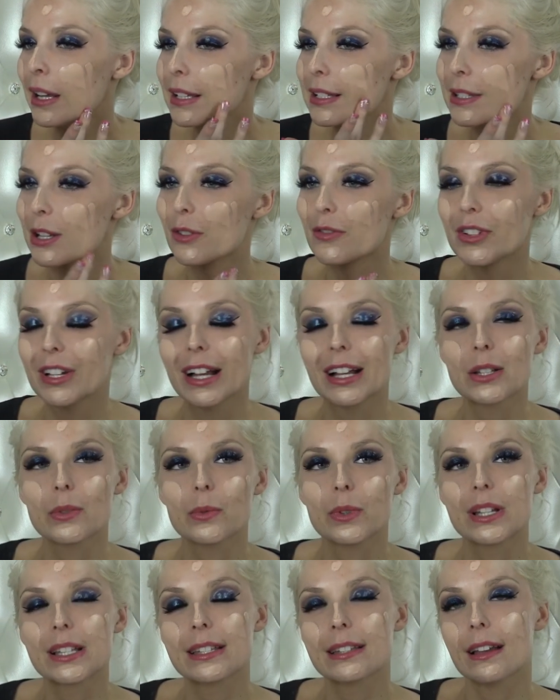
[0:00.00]
So if you guys
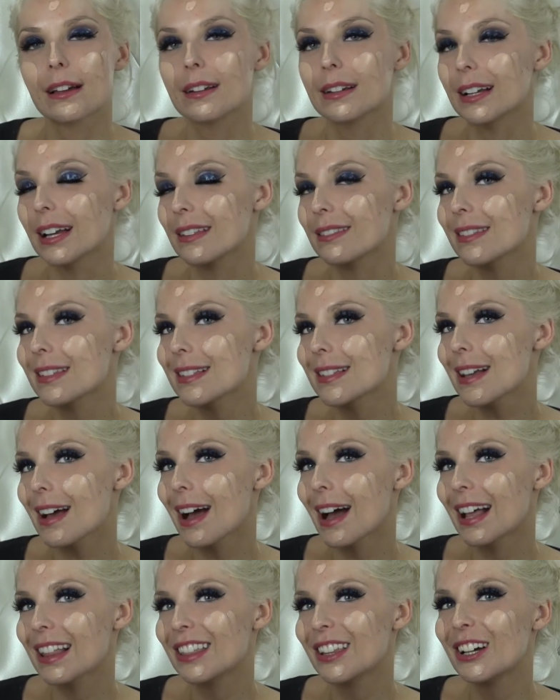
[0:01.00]
want to see how to get this
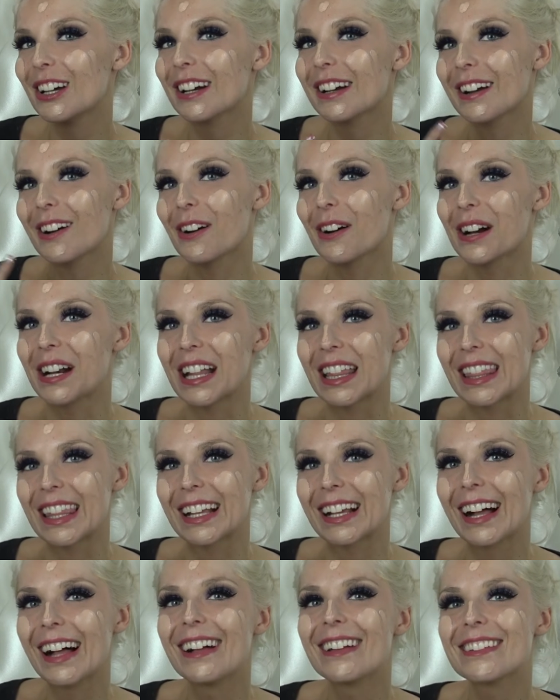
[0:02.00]
eye look or
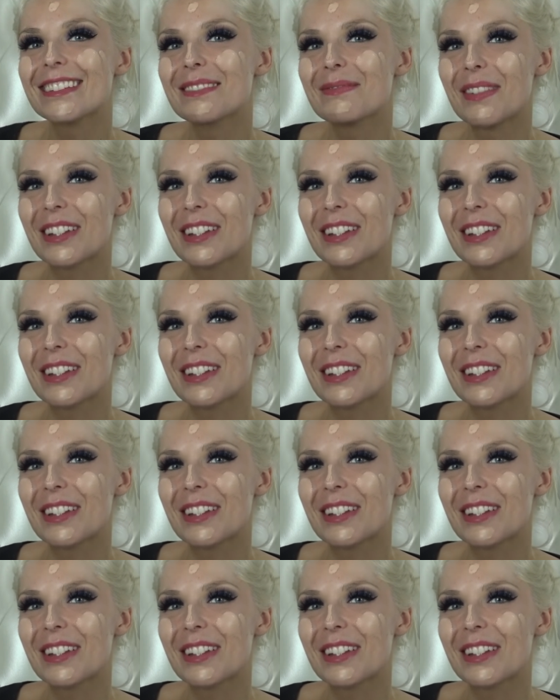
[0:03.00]
anything else,